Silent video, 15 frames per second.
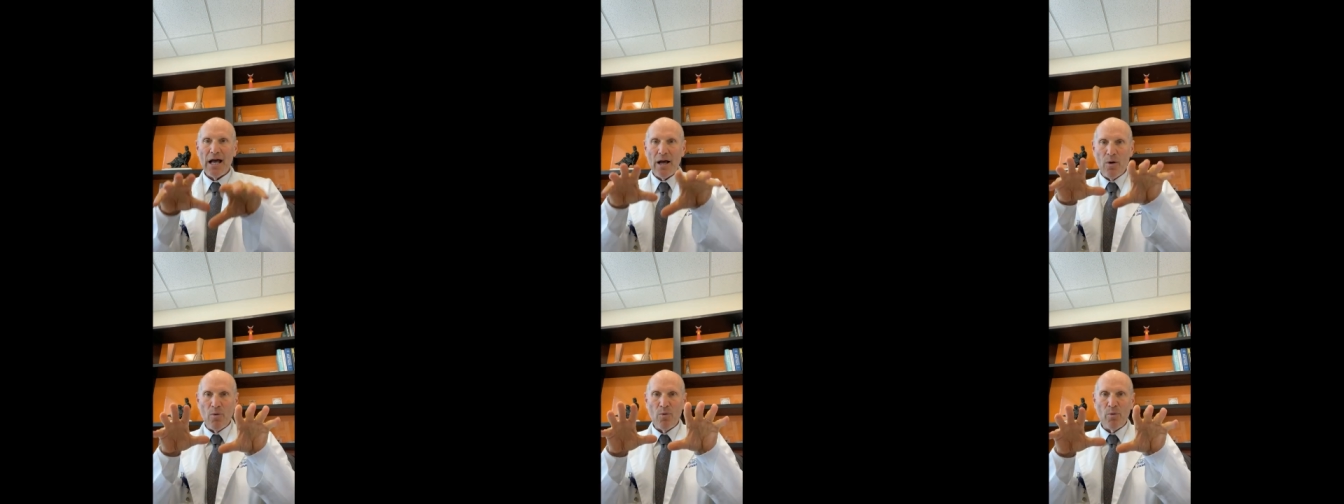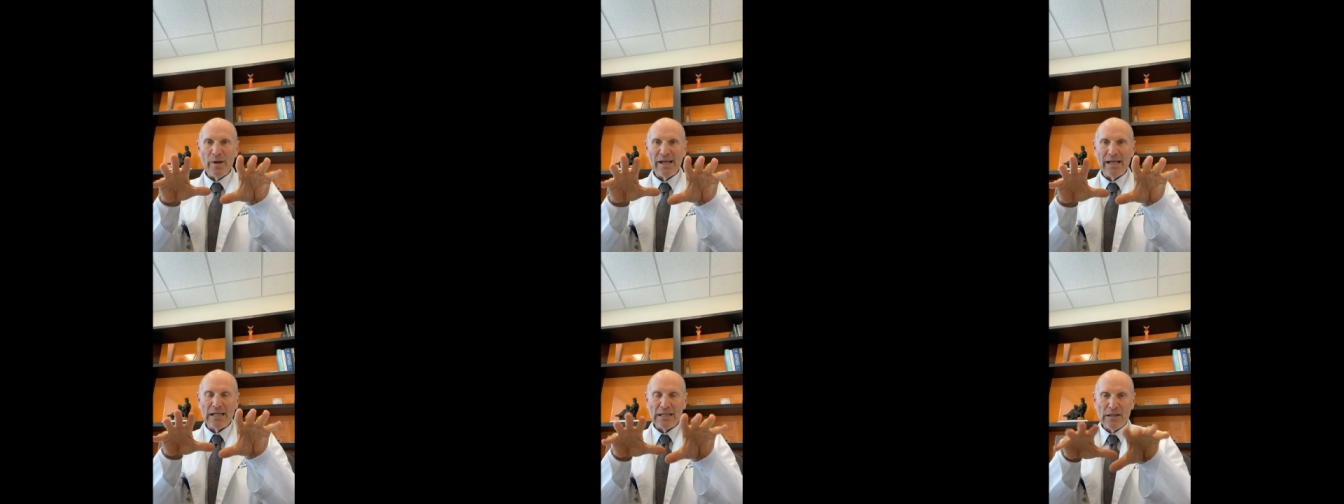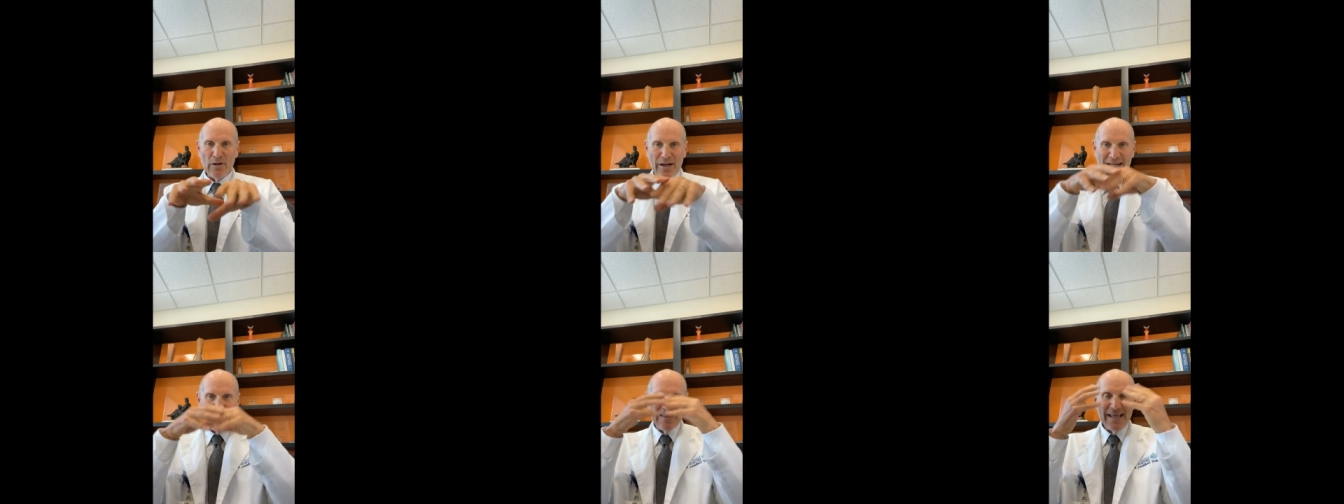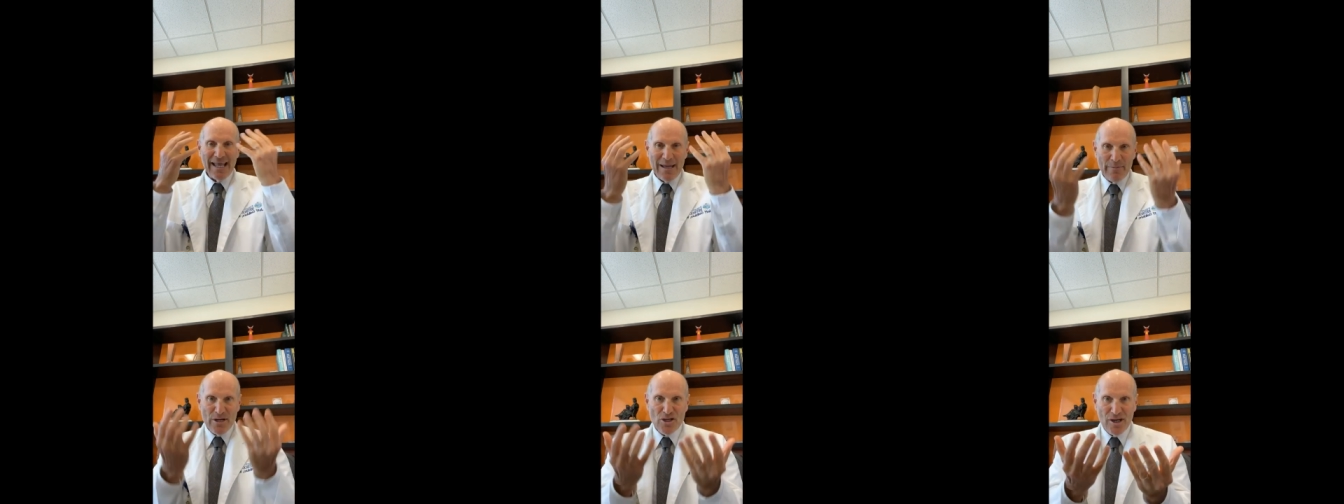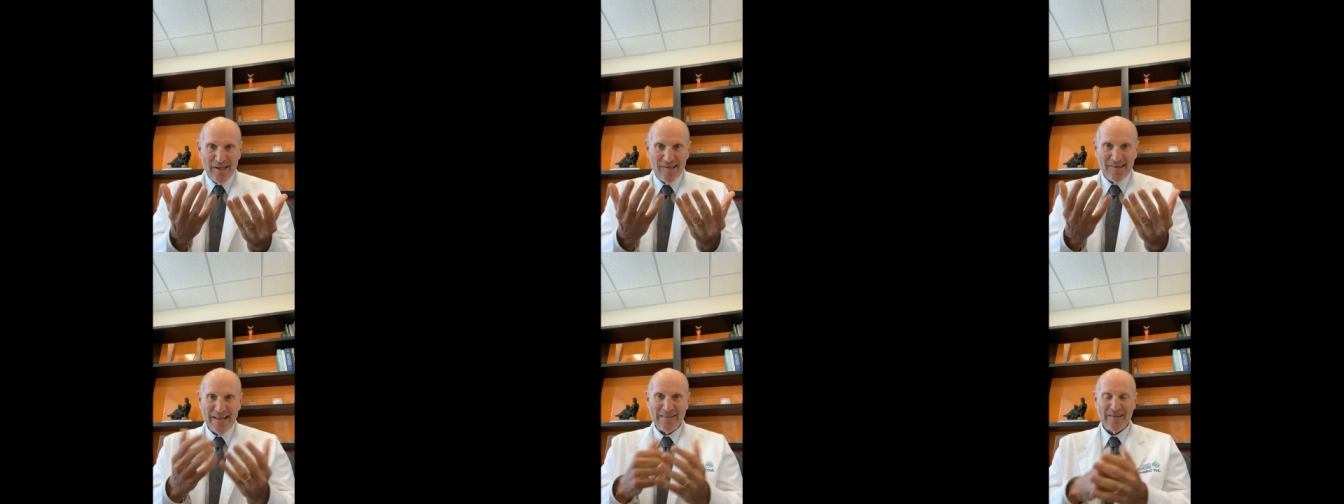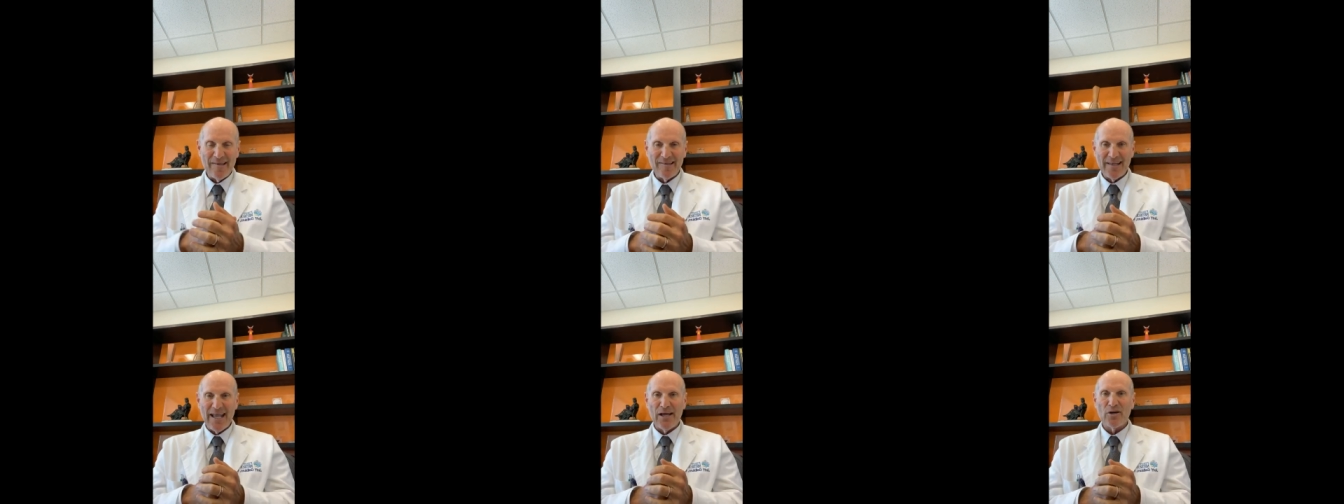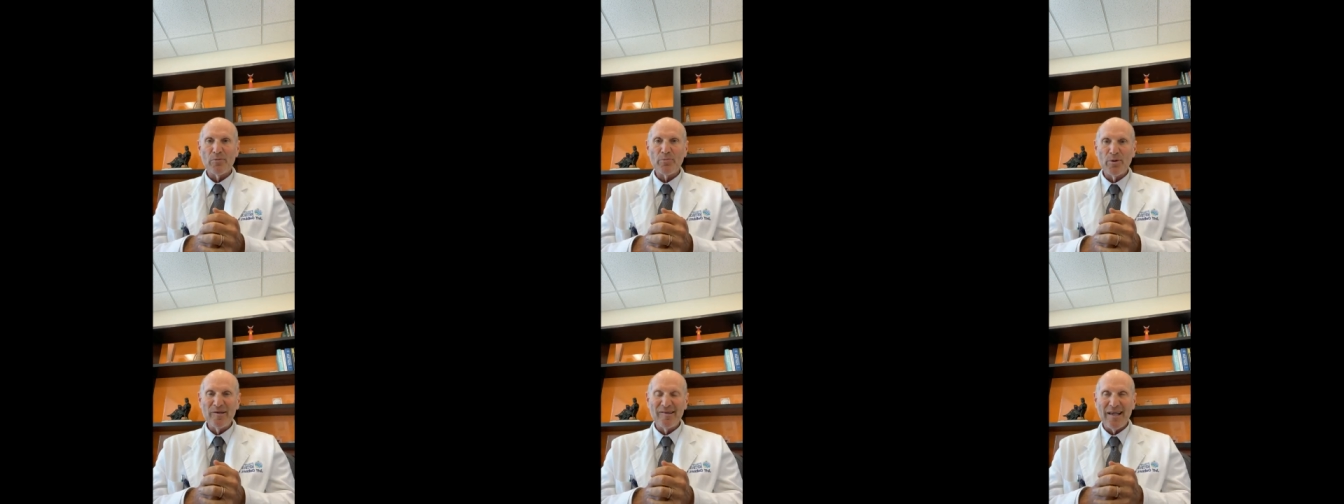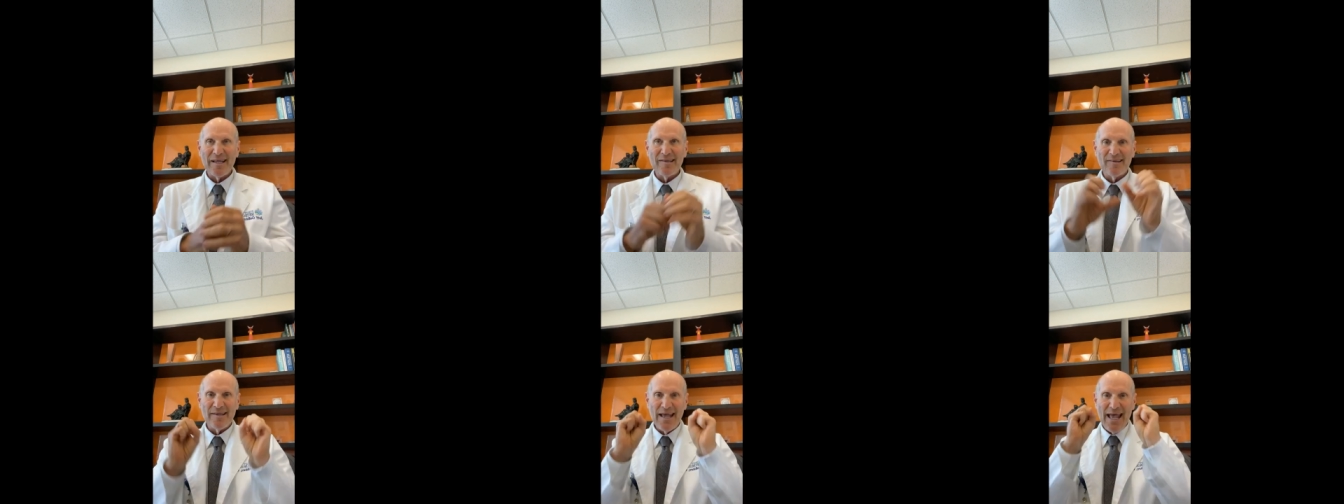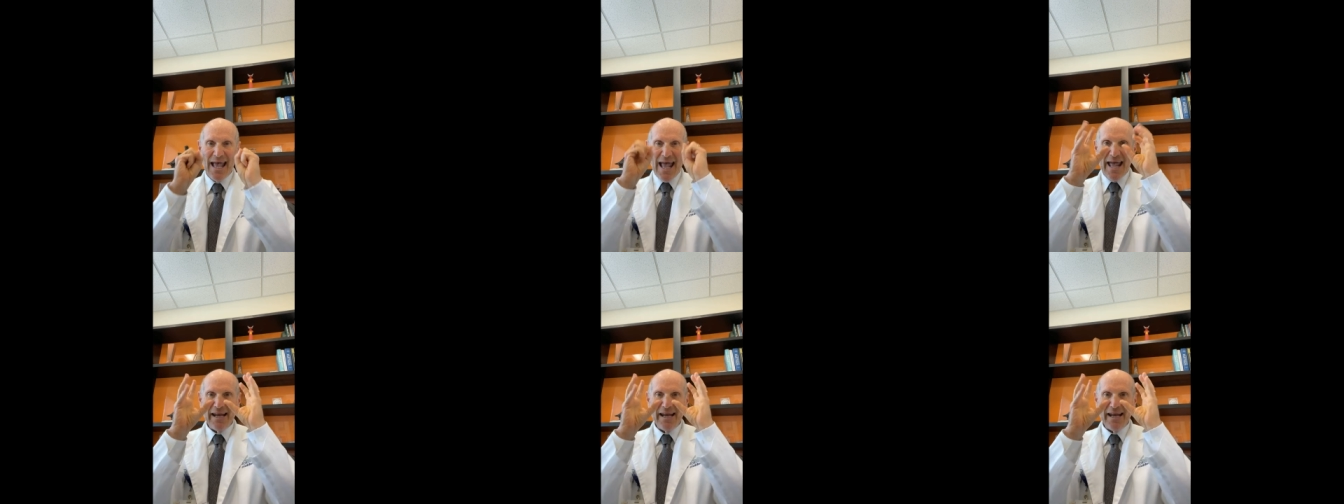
Uh, we look at the images that the scanner presents,